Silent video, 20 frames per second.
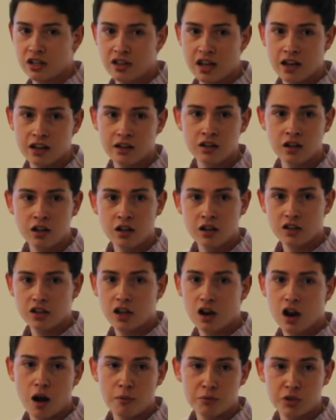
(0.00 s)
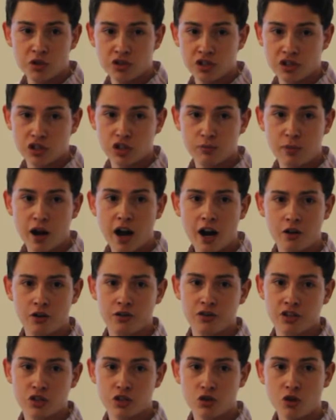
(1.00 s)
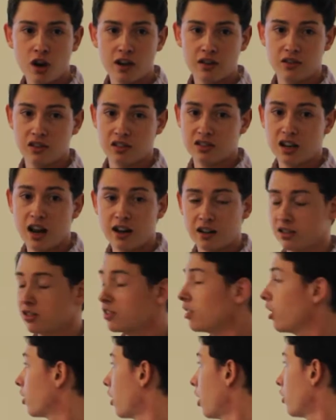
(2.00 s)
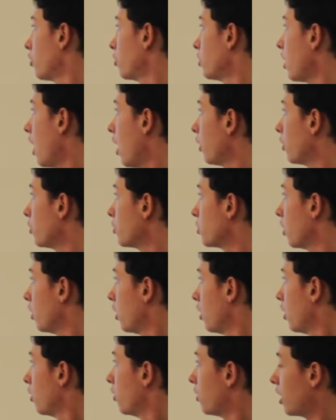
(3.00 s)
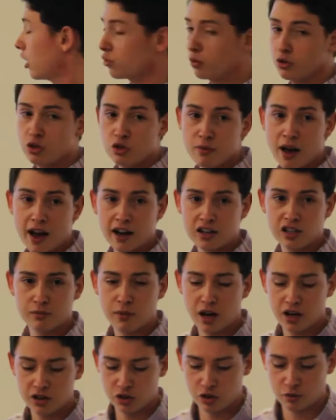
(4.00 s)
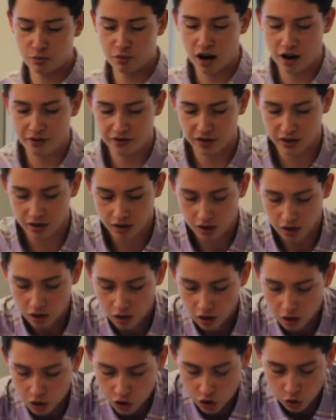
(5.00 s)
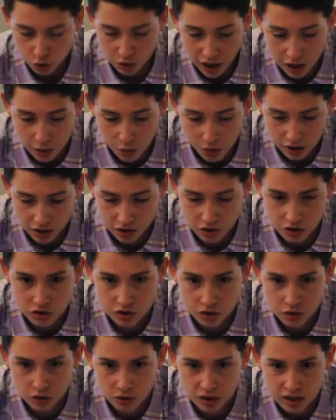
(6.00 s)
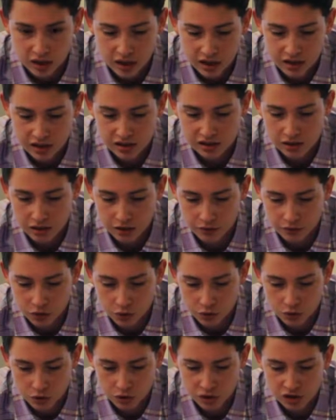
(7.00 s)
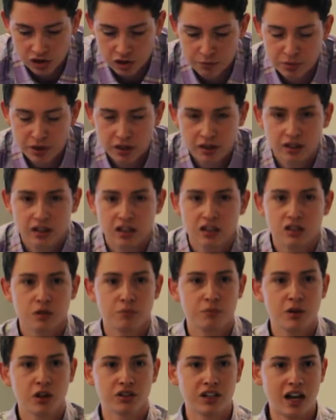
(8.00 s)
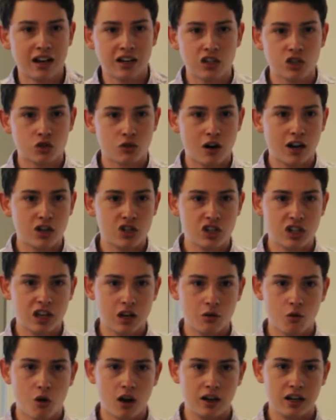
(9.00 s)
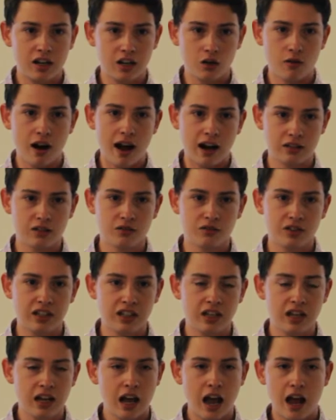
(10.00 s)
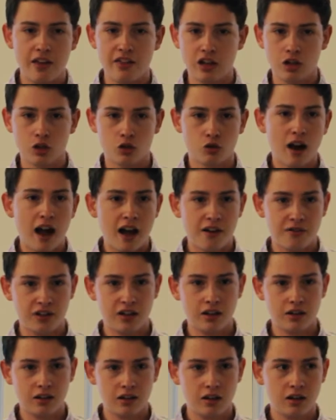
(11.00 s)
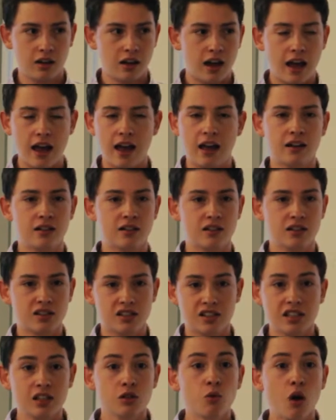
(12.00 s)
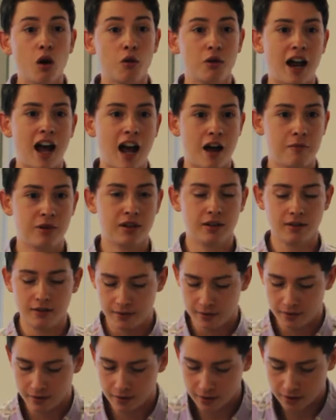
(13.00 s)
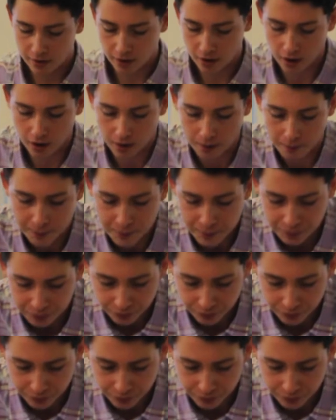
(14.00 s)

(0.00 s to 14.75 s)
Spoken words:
and then your options expire and the stock is still at $100, that's when you maximize your profit. So what I wanted to do is give users the ability to build any strategy they want interactively and then graph it and see what would happen. And